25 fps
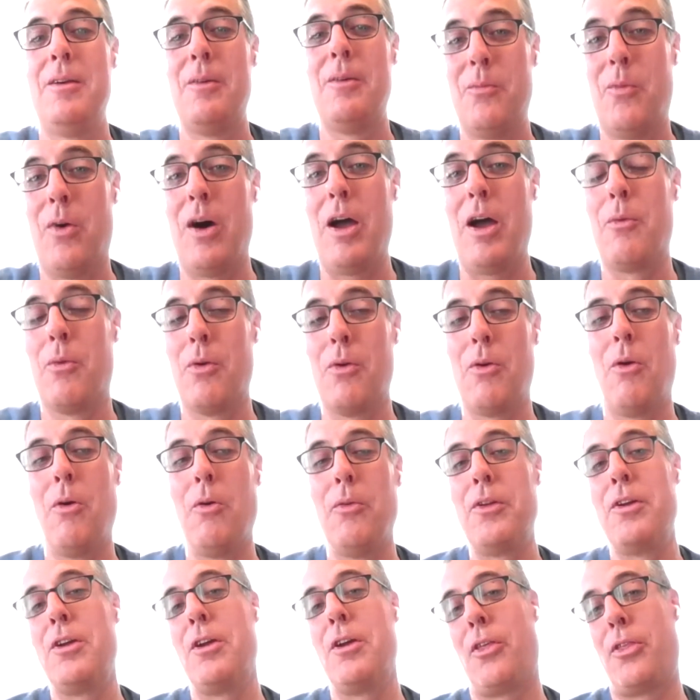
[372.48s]
why we're
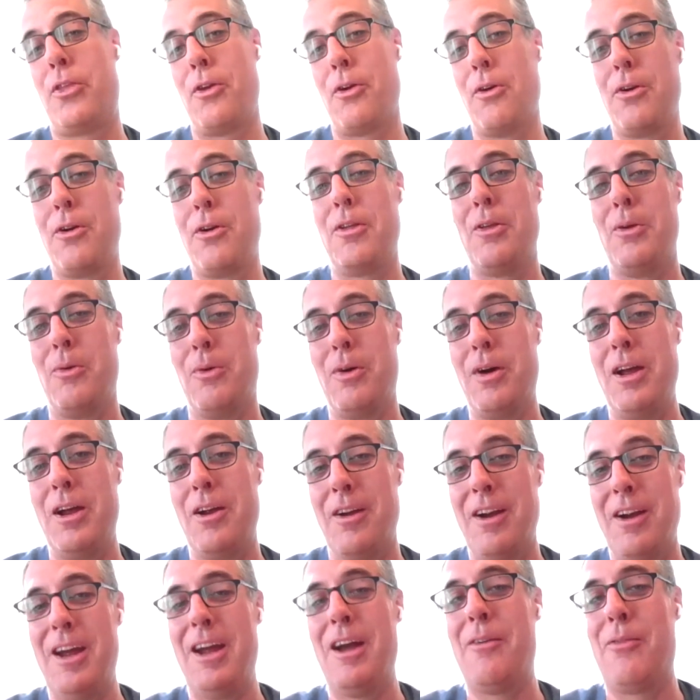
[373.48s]
only a third of the way
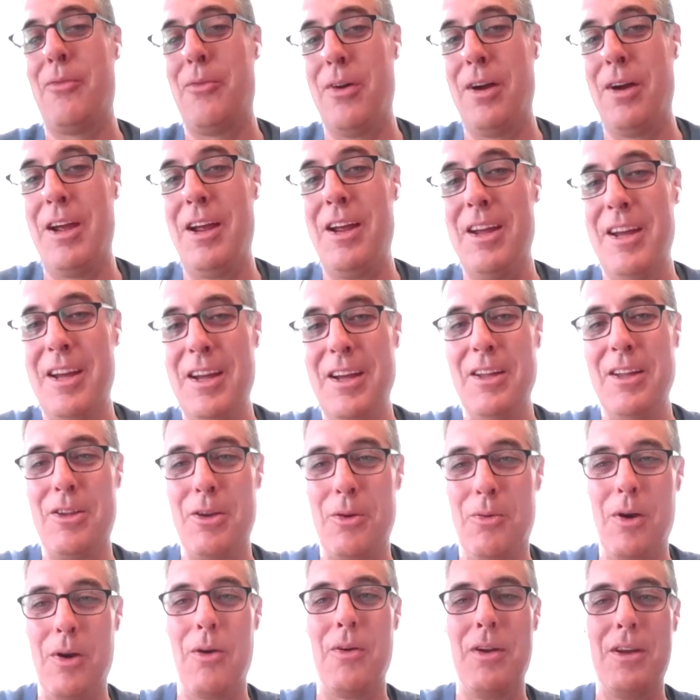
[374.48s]
or halfway to
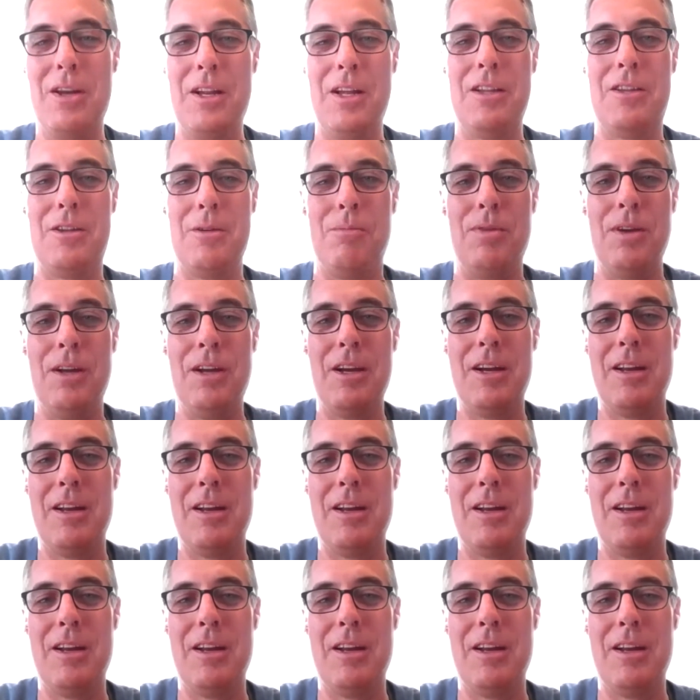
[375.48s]
where we need to be.